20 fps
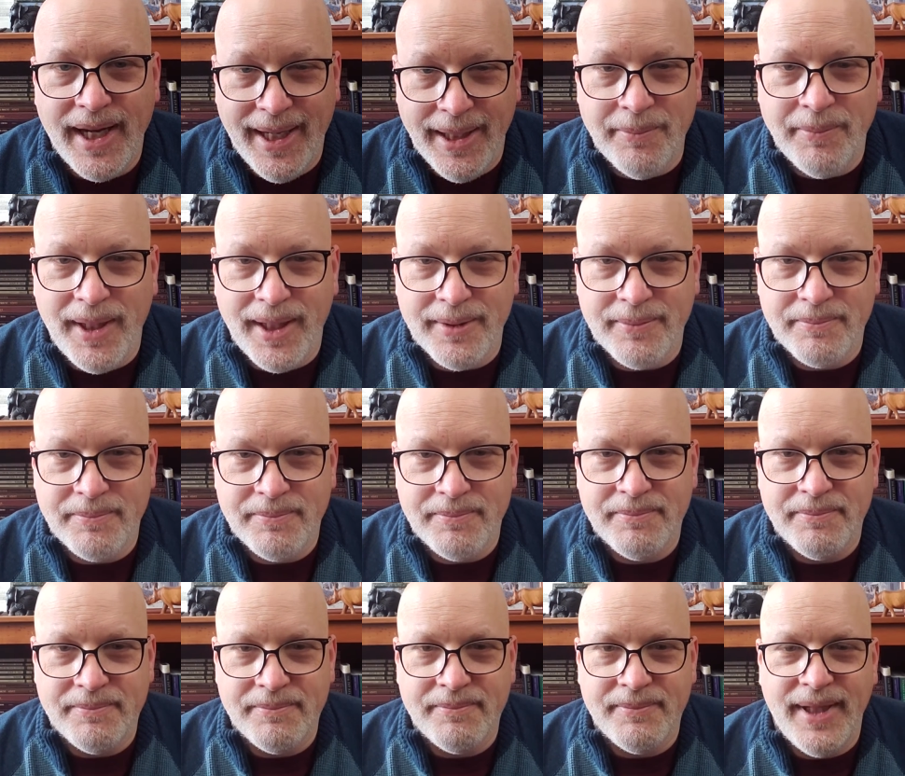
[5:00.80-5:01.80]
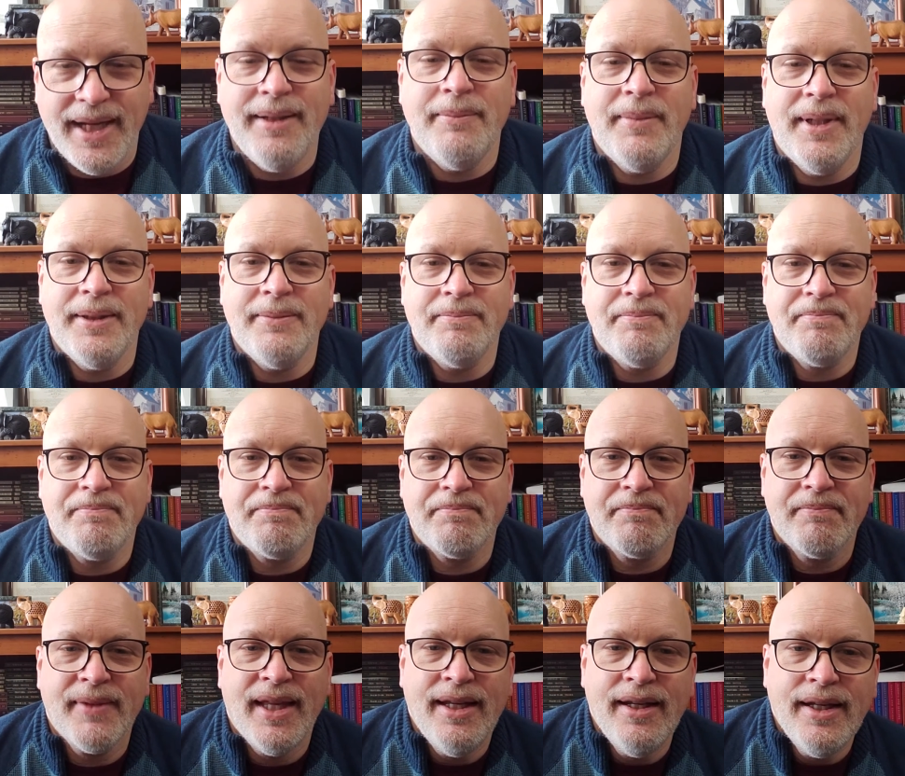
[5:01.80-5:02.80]
Amen. Amen.
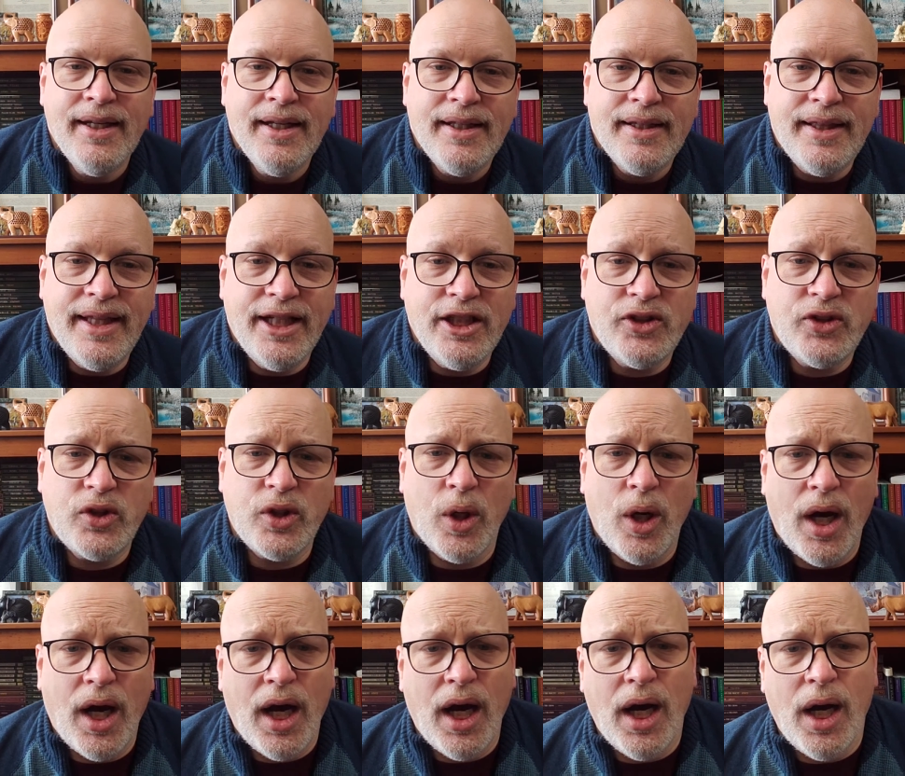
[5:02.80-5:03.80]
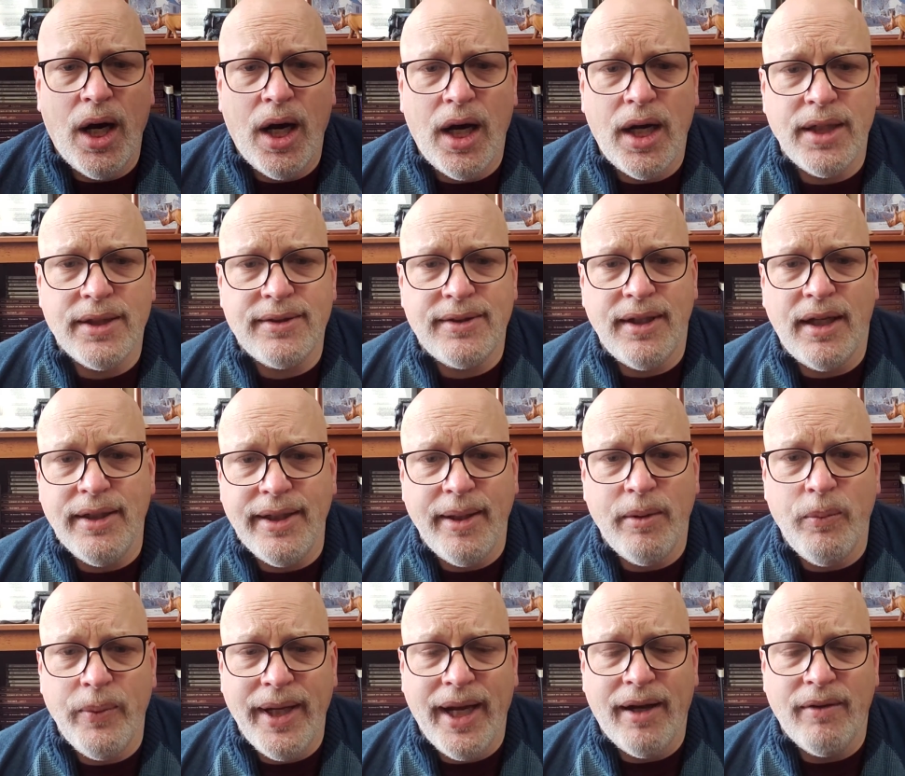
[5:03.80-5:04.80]
This
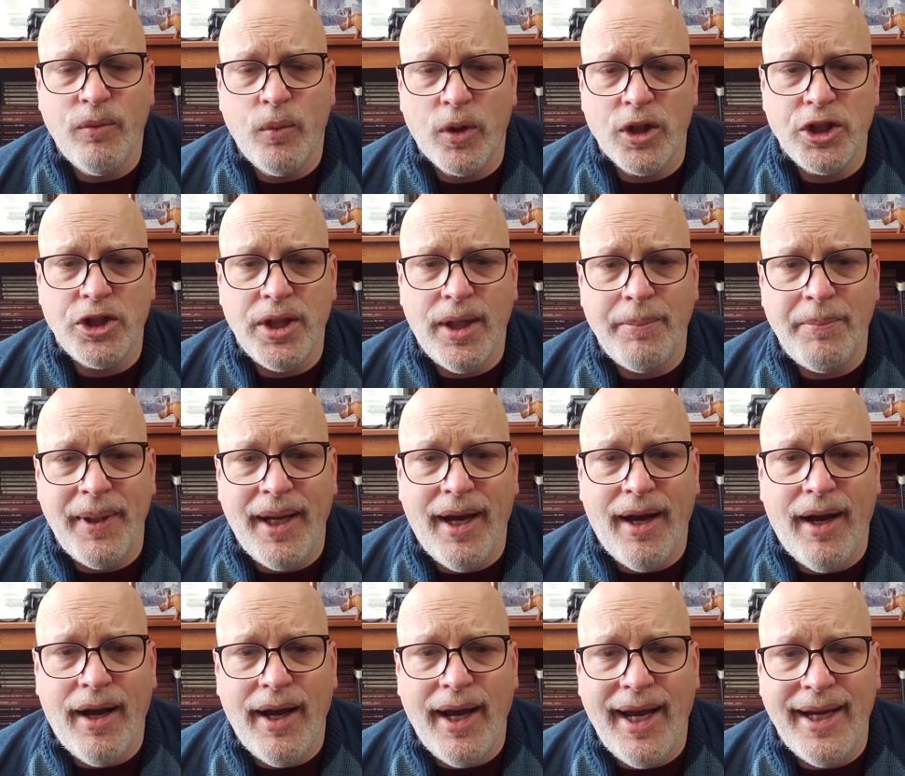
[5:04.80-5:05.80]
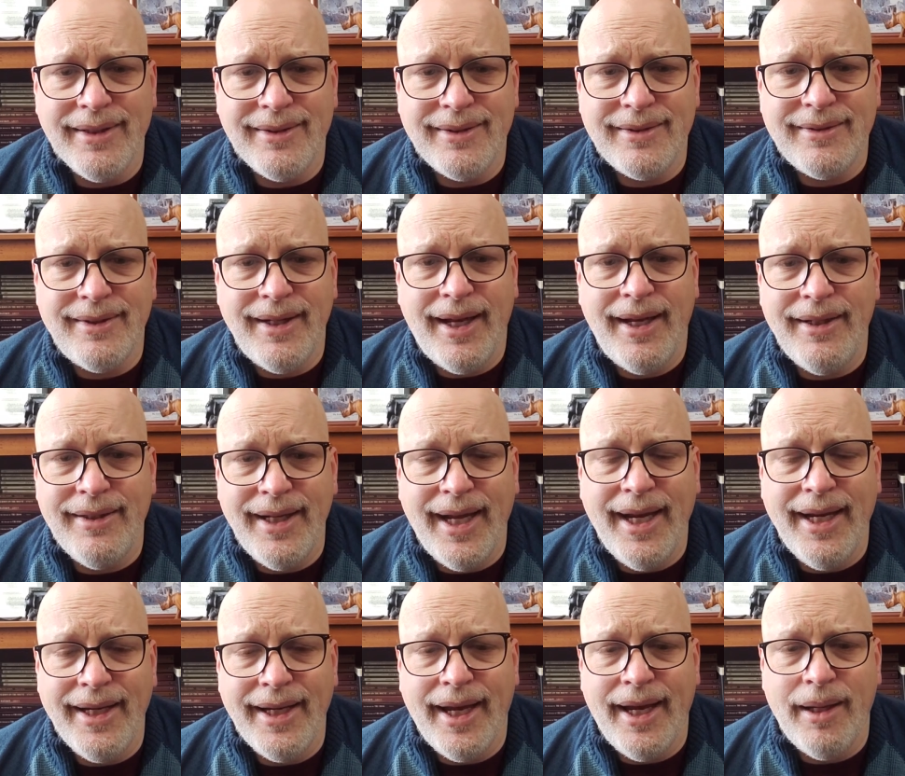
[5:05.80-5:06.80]
Sunday, we have worship at 10
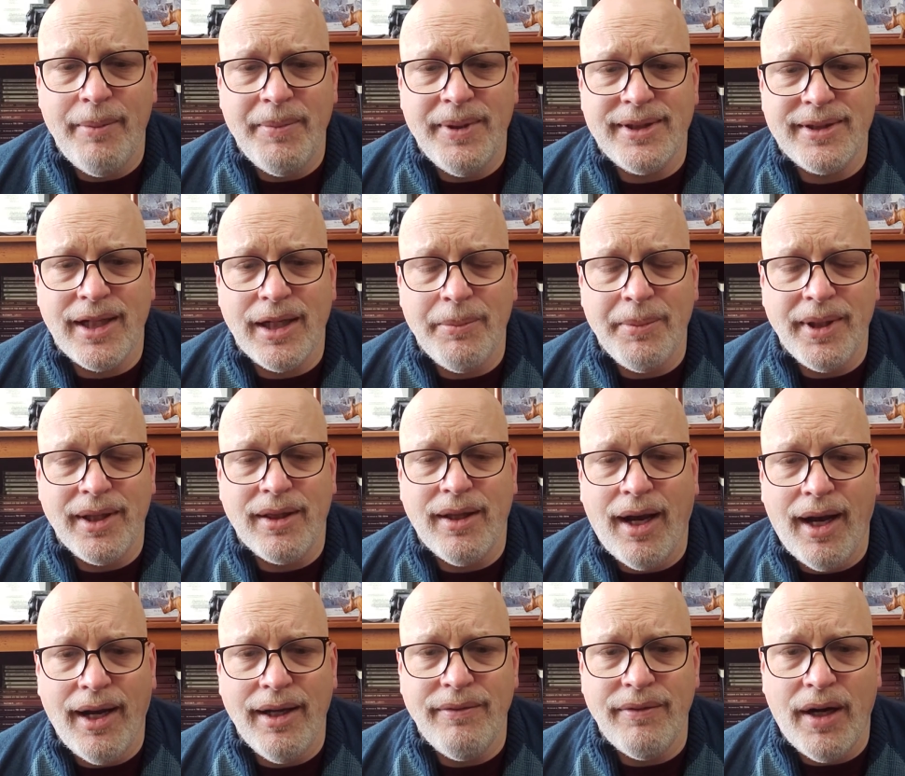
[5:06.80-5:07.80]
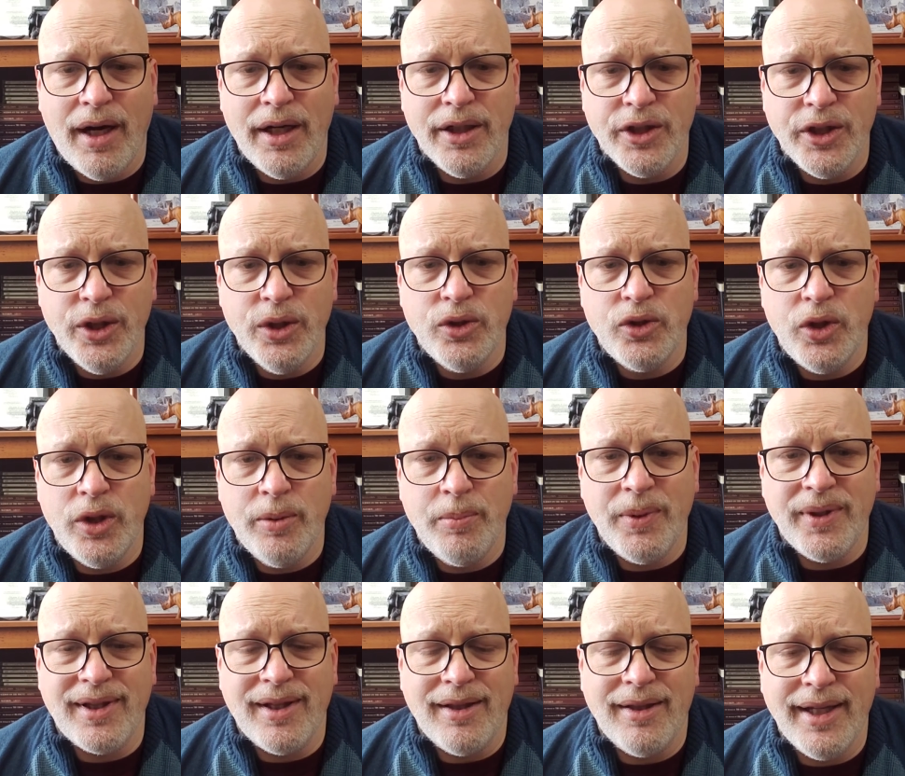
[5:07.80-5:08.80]
a.m. It's going to be live on
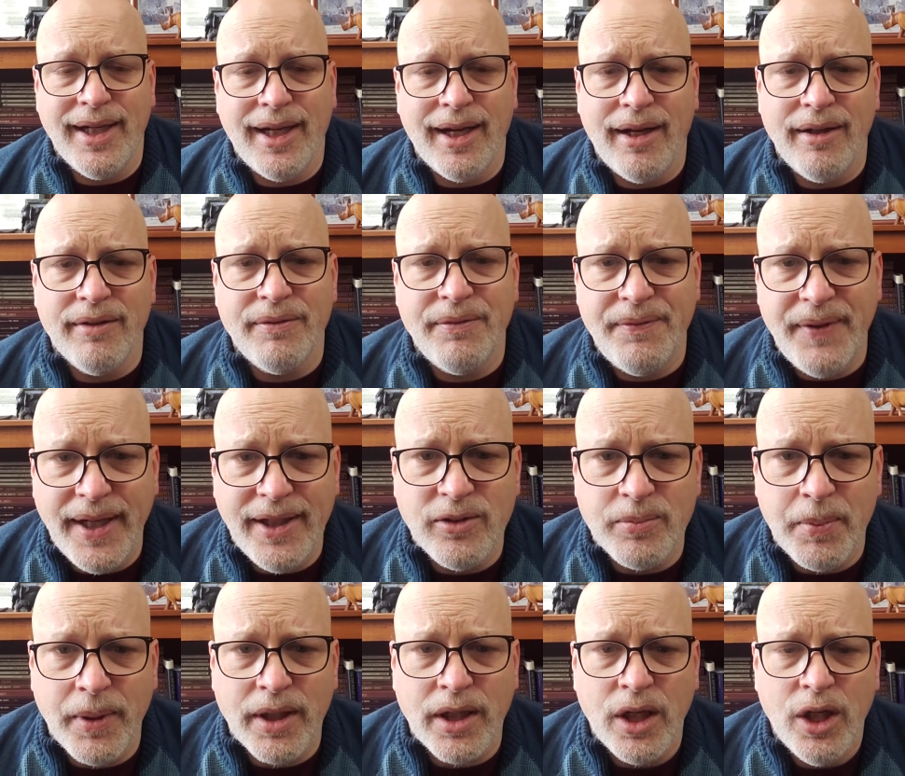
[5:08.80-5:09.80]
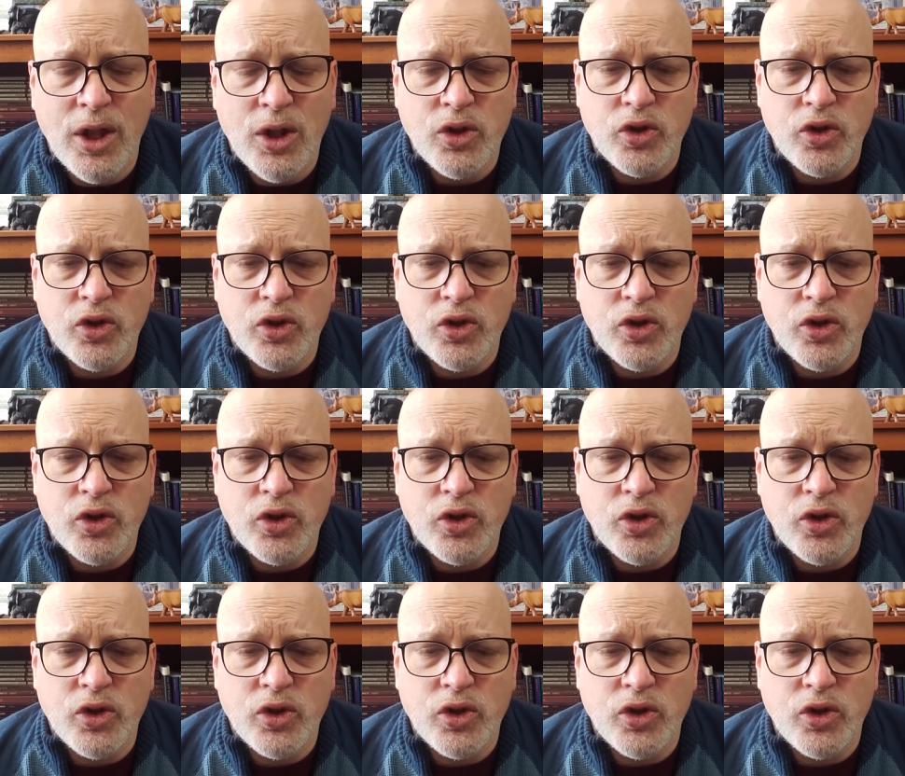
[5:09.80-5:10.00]
YouTube with a link on Facebook.